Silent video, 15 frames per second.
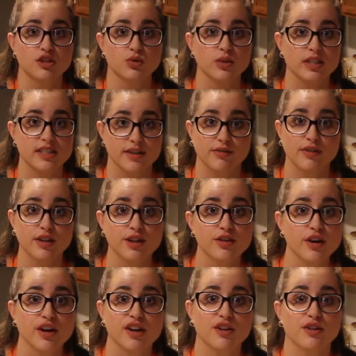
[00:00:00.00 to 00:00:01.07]
So I definitely
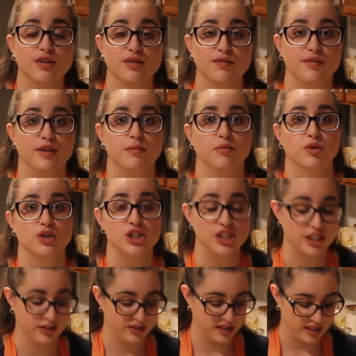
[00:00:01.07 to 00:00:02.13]
thought I could have fit more
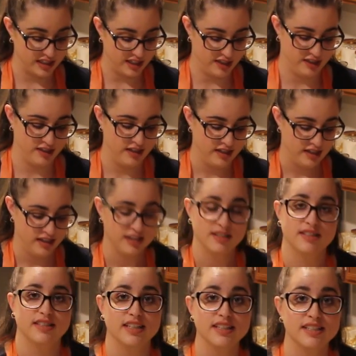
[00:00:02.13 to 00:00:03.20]
shells in here.
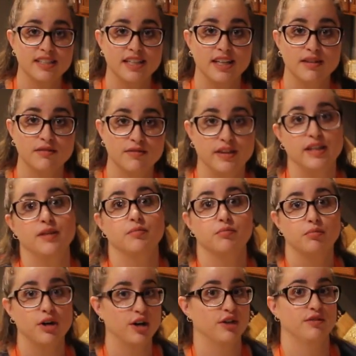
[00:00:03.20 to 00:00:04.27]
16 fit
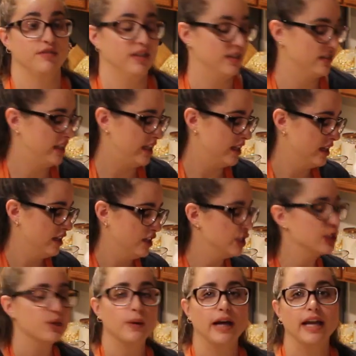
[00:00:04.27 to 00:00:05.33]
perfectly,
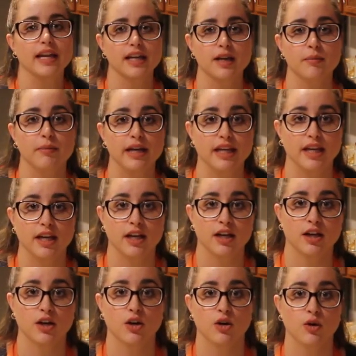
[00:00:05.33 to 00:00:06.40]
so I ended up making
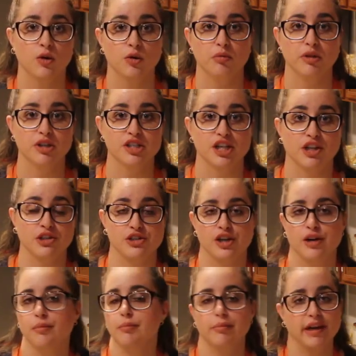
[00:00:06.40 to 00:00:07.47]
a whole bunch extra,
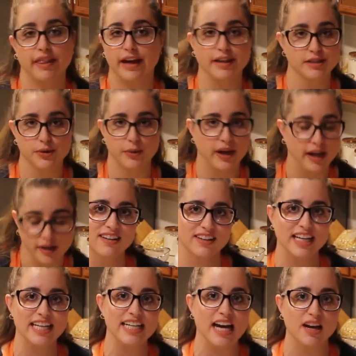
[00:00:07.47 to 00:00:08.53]
but that's okay.
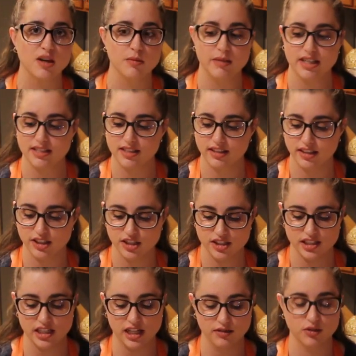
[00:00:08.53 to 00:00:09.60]
Okay, now you basically
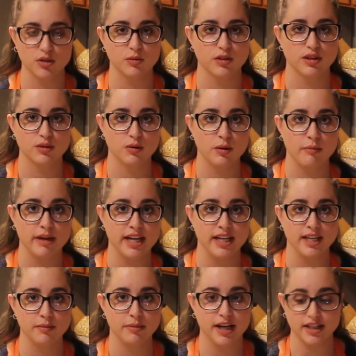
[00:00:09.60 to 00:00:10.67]
just cover it with the
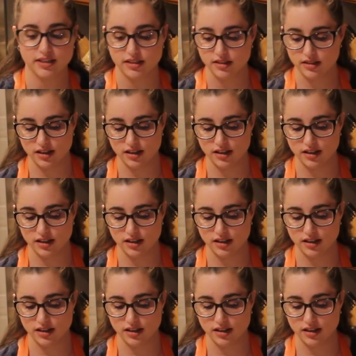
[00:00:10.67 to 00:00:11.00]
remaining pasta